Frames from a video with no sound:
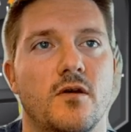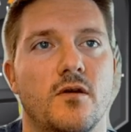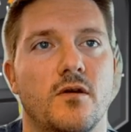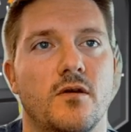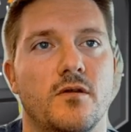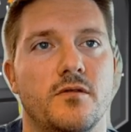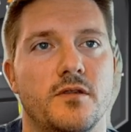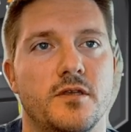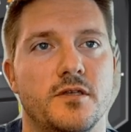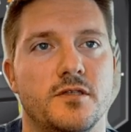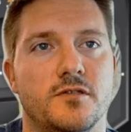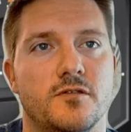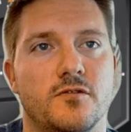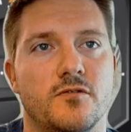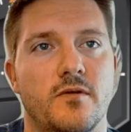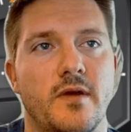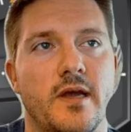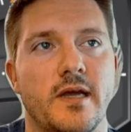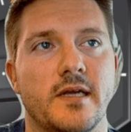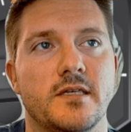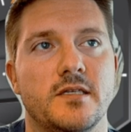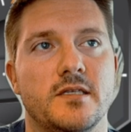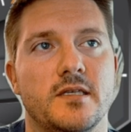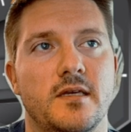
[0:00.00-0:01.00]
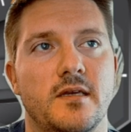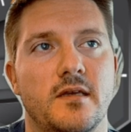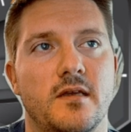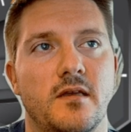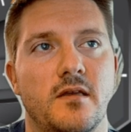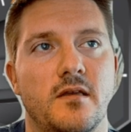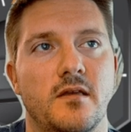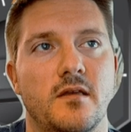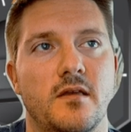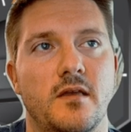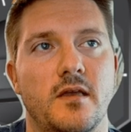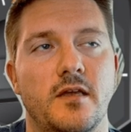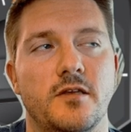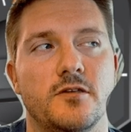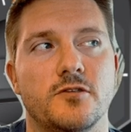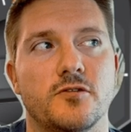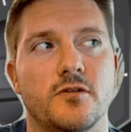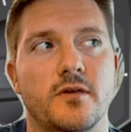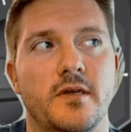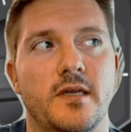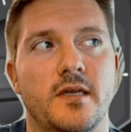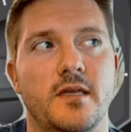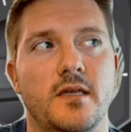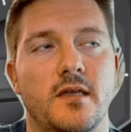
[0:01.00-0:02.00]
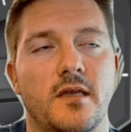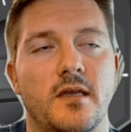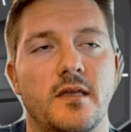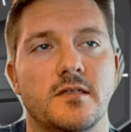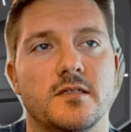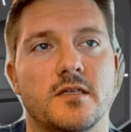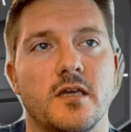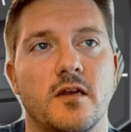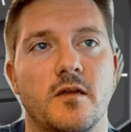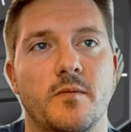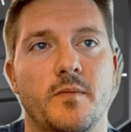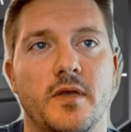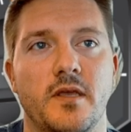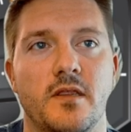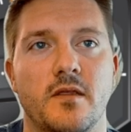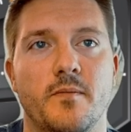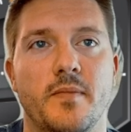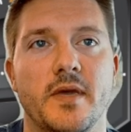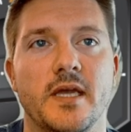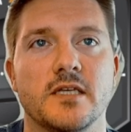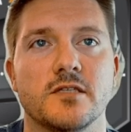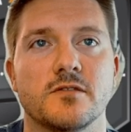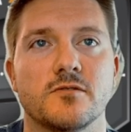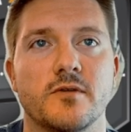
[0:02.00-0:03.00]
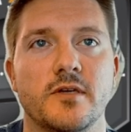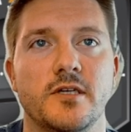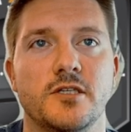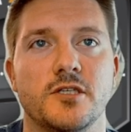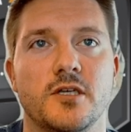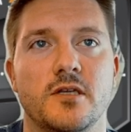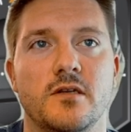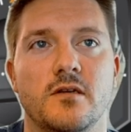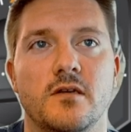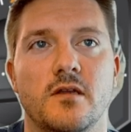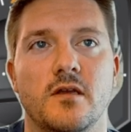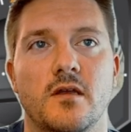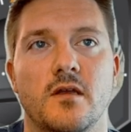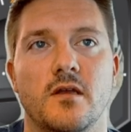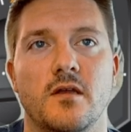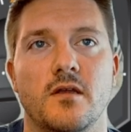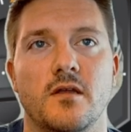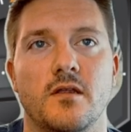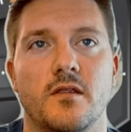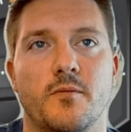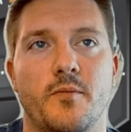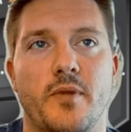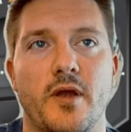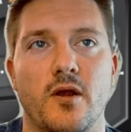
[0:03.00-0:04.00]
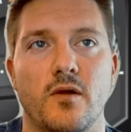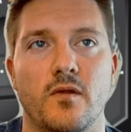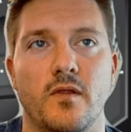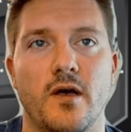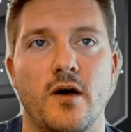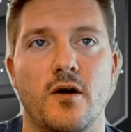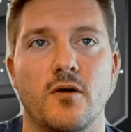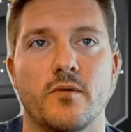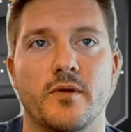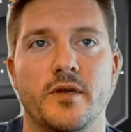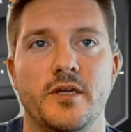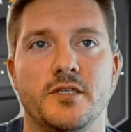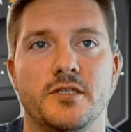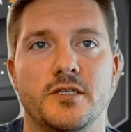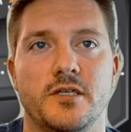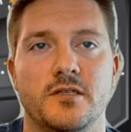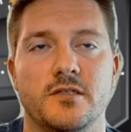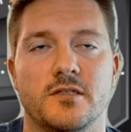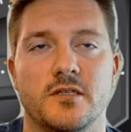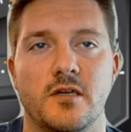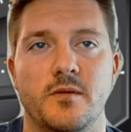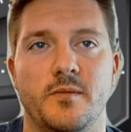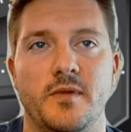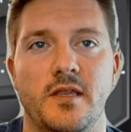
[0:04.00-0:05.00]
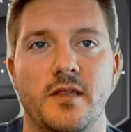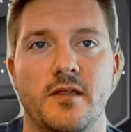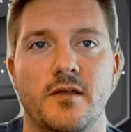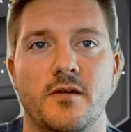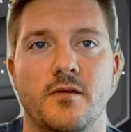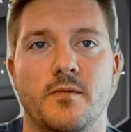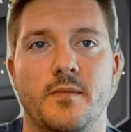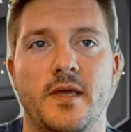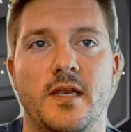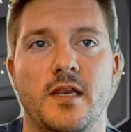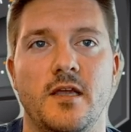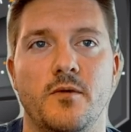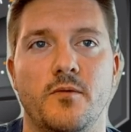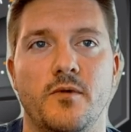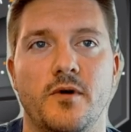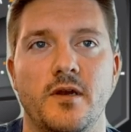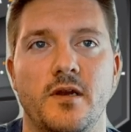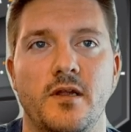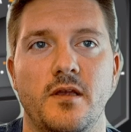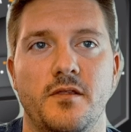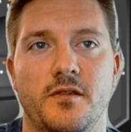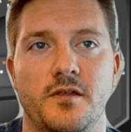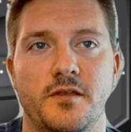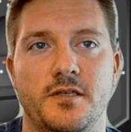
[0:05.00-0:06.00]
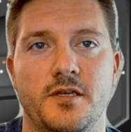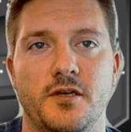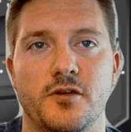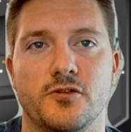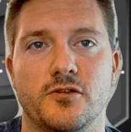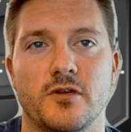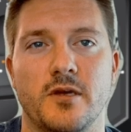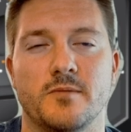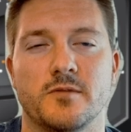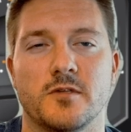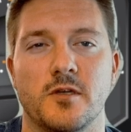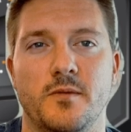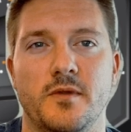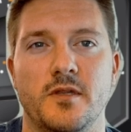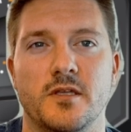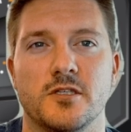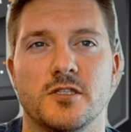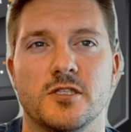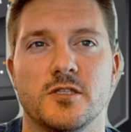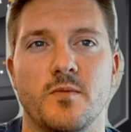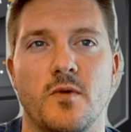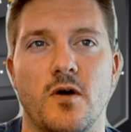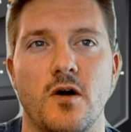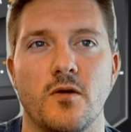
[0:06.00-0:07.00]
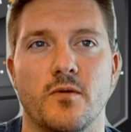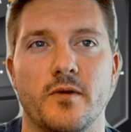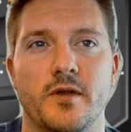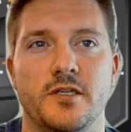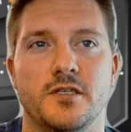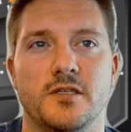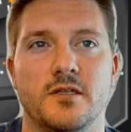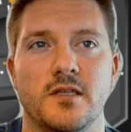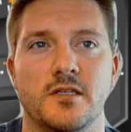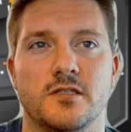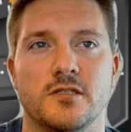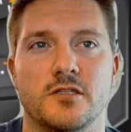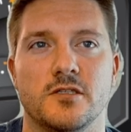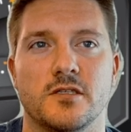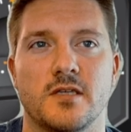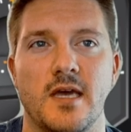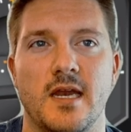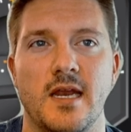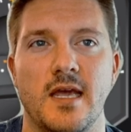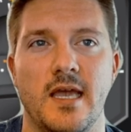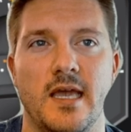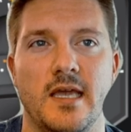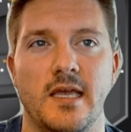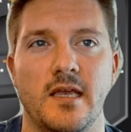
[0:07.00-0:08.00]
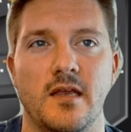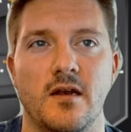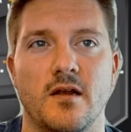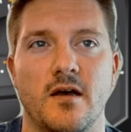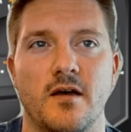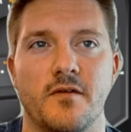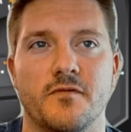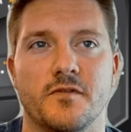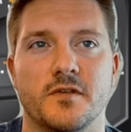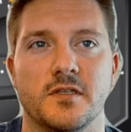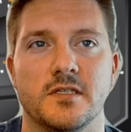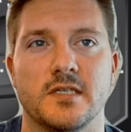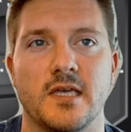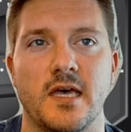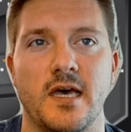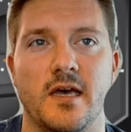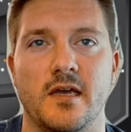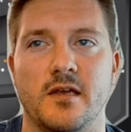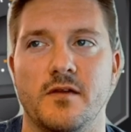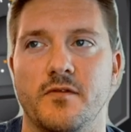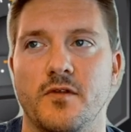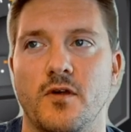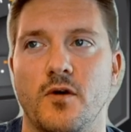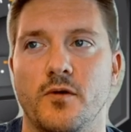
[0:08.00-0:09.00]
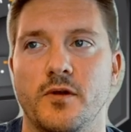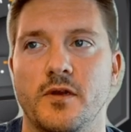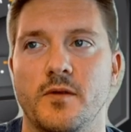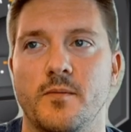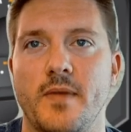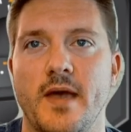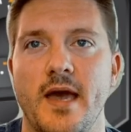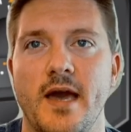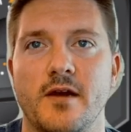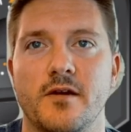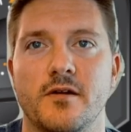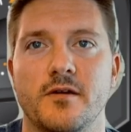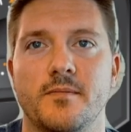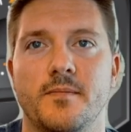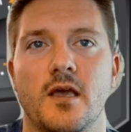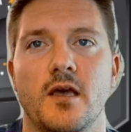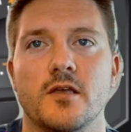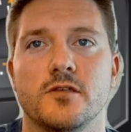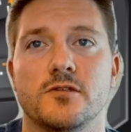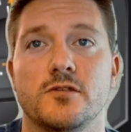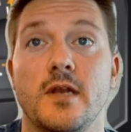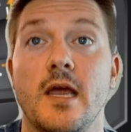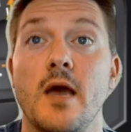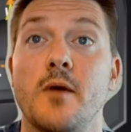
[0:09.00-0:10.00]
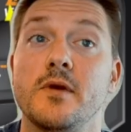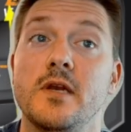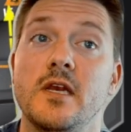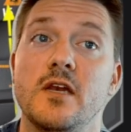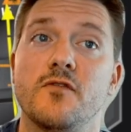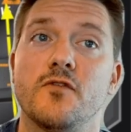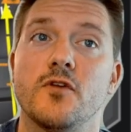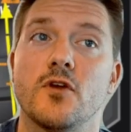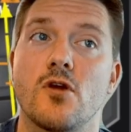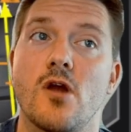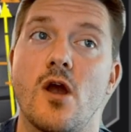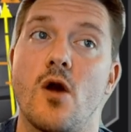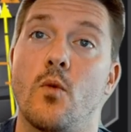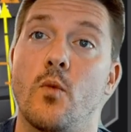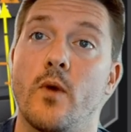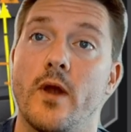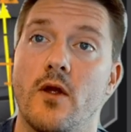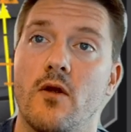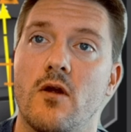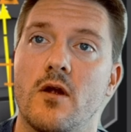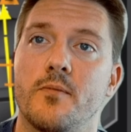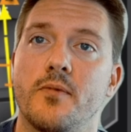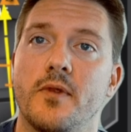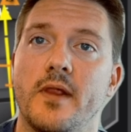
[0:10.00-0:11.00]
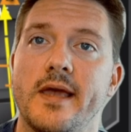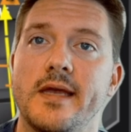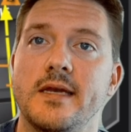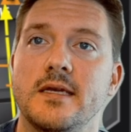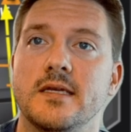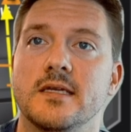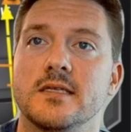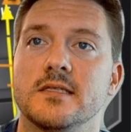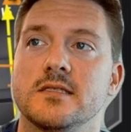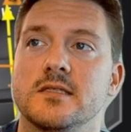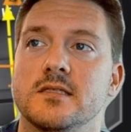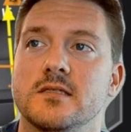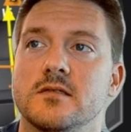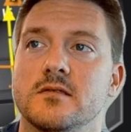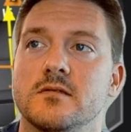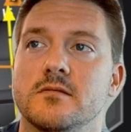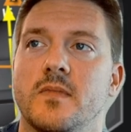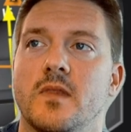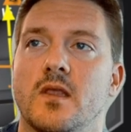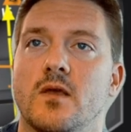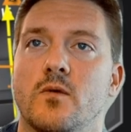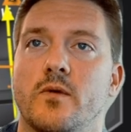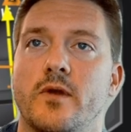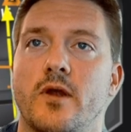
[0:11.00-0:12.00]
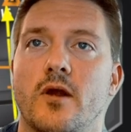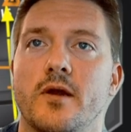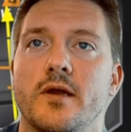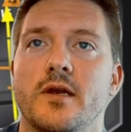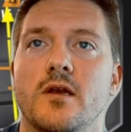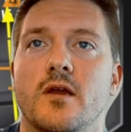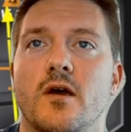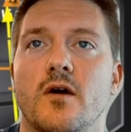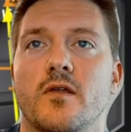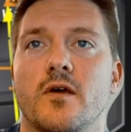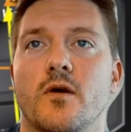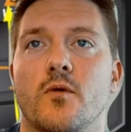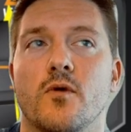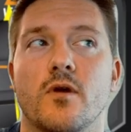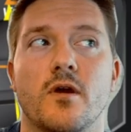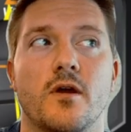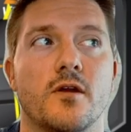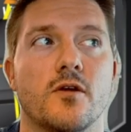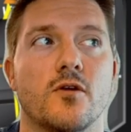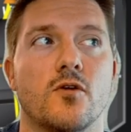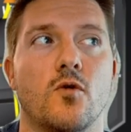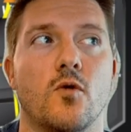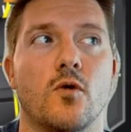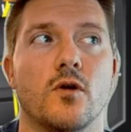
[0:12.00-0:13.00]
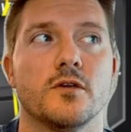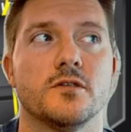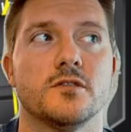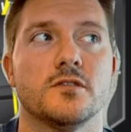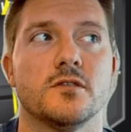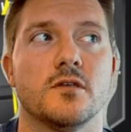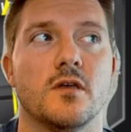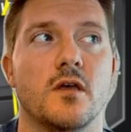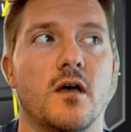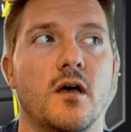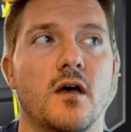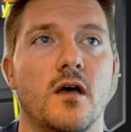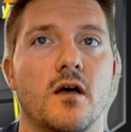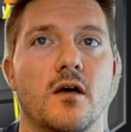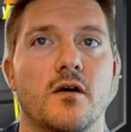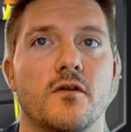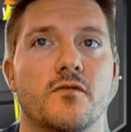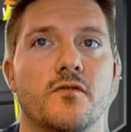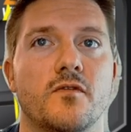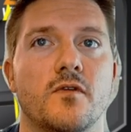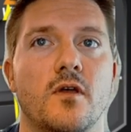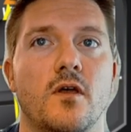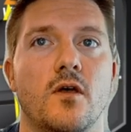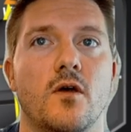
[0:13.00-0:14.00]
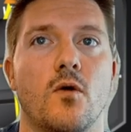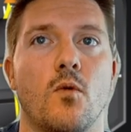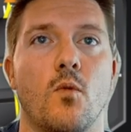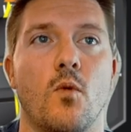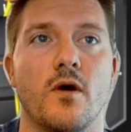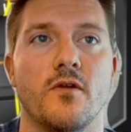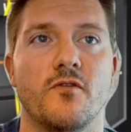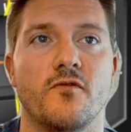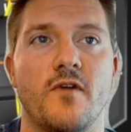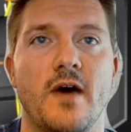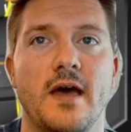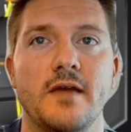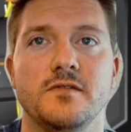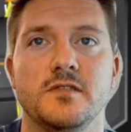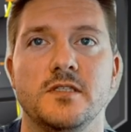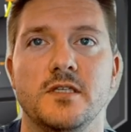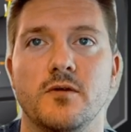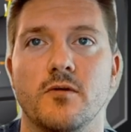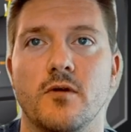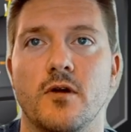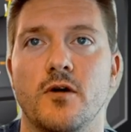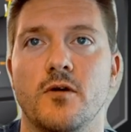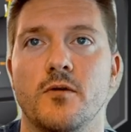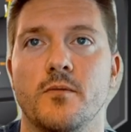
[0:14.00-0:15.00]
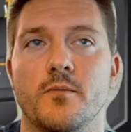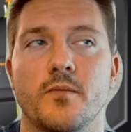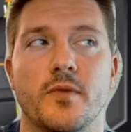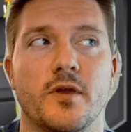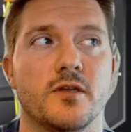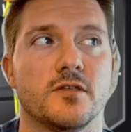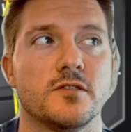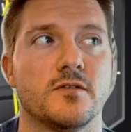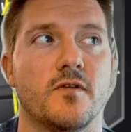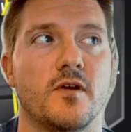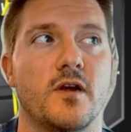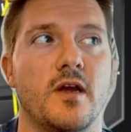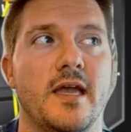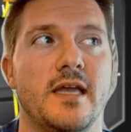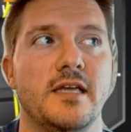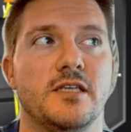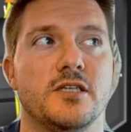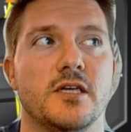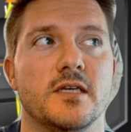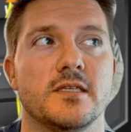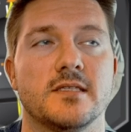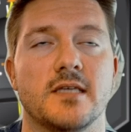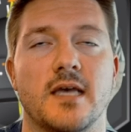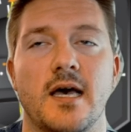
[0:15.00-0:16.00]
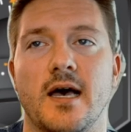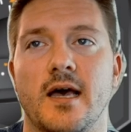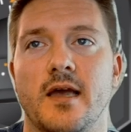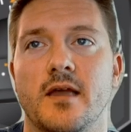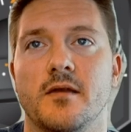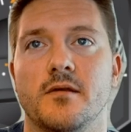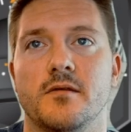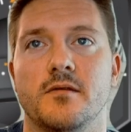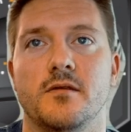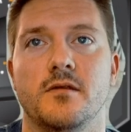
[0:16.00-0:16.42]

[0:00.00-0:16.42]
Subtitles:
This direct entry is going to be the biggest region. Parallel region is going to be the intermediate one, and the teardrop is going to be the small region that's just kind of hanging off the side of the holding pattern. So now we need to figure out where our plane is. We already know that we're on a course of 150 because of our HSI.